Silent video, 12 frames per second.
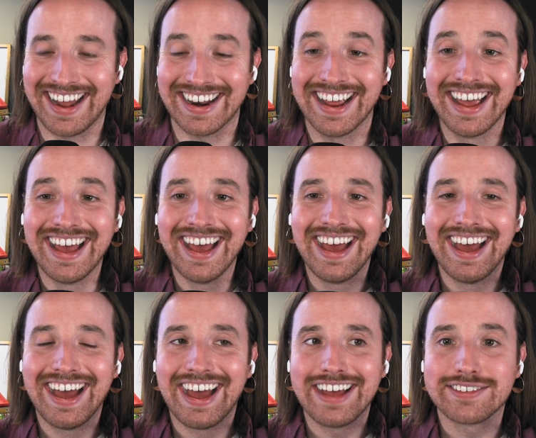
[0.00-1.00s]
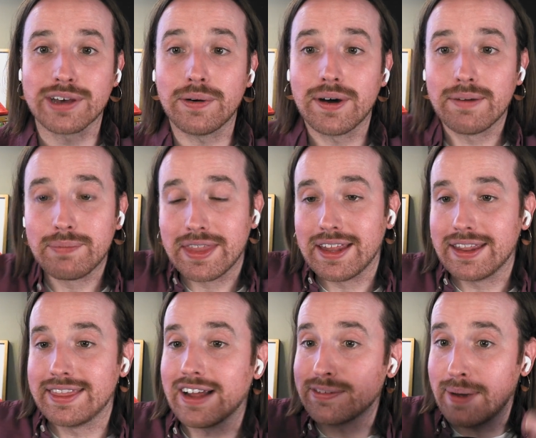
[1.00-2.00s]
and right. So
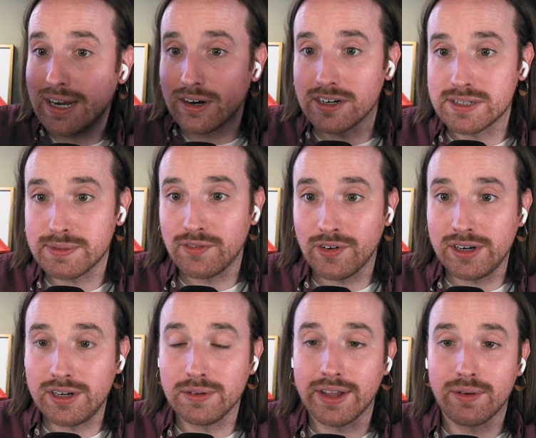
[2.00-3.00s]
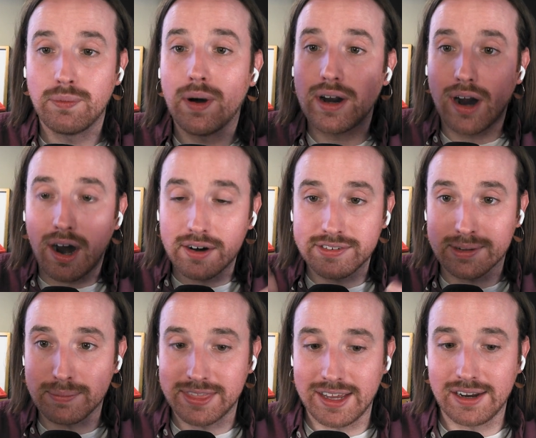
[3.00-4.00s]
that's my encouragement for you. Like, what are
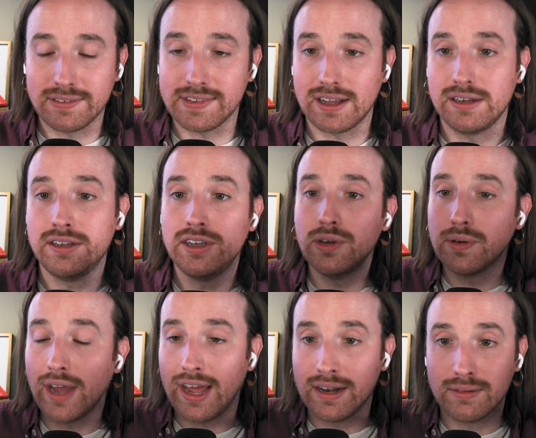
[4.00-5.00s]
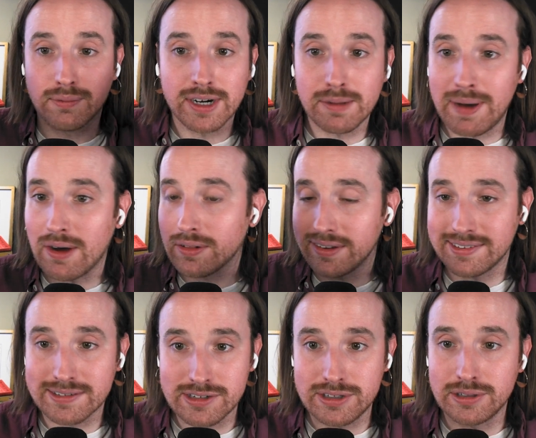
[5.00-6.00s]
some things that you can read about,
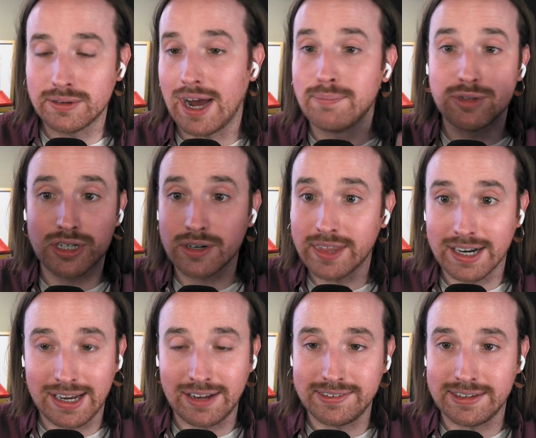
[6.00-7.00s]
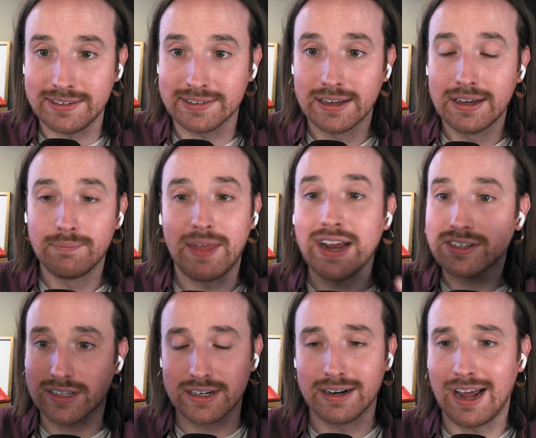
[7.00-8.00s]
listen to? I'm sure that Casey's,
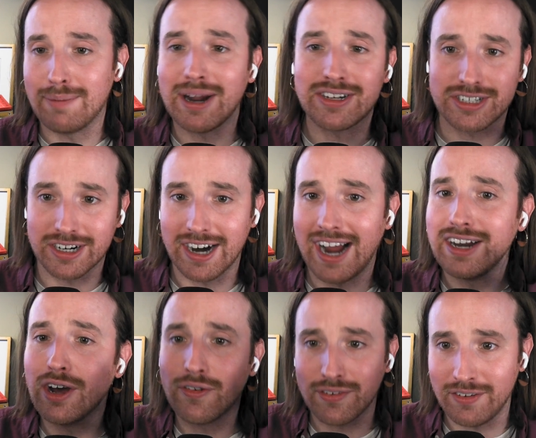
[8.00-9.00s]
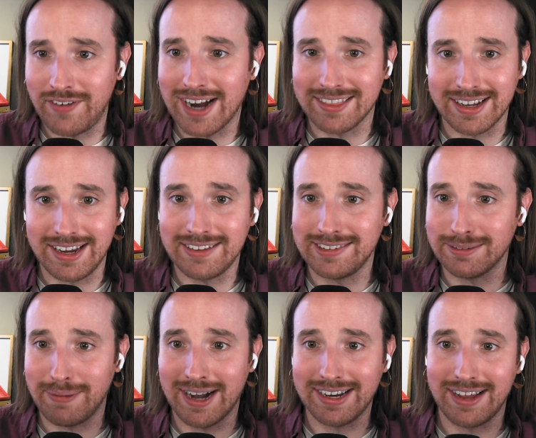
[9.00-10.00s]
actually, I'm not sure. I know for a fact that Casey's
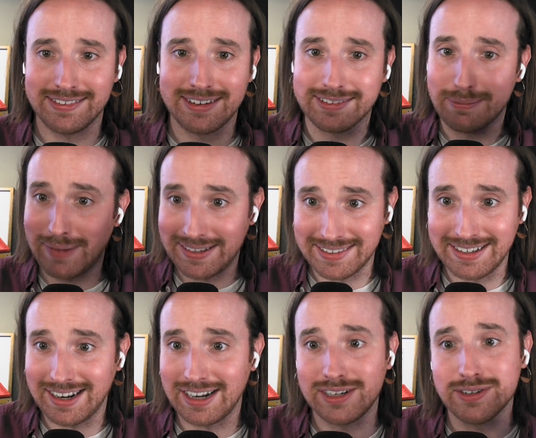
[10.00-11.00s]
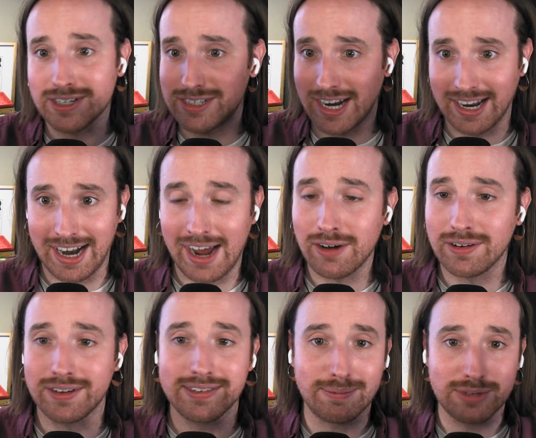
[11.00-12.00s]
podcast is amazing and you should check it out
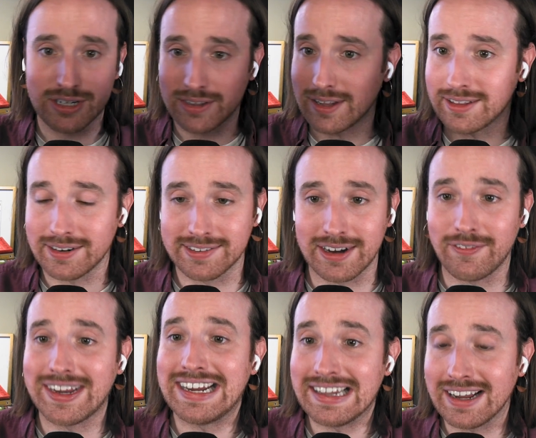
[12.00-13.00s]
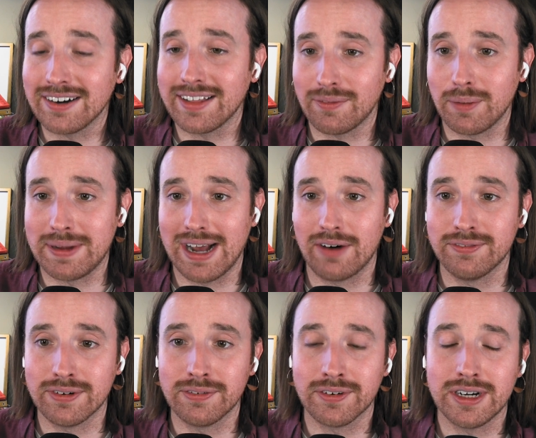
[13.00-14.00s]
because I'm sure that there's stuff in there that will be
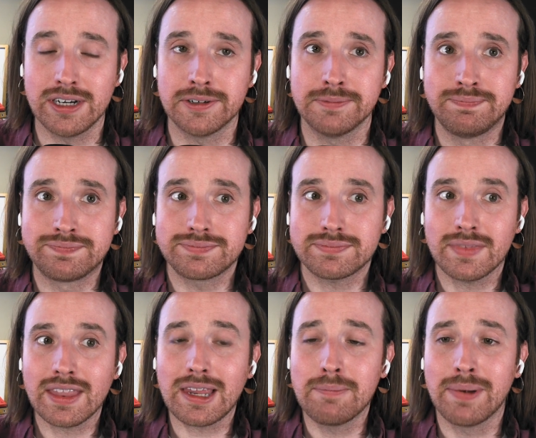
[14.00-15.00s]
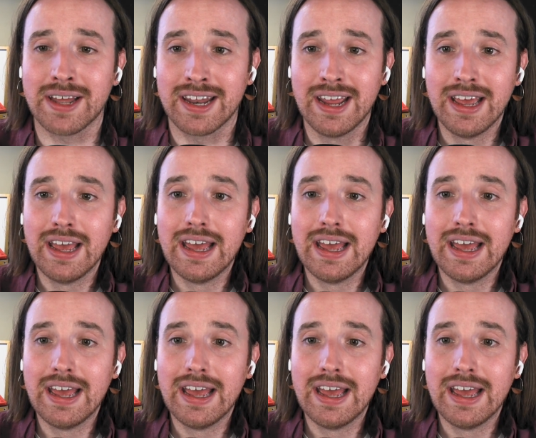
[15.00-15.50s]
helpful for you. Yes. But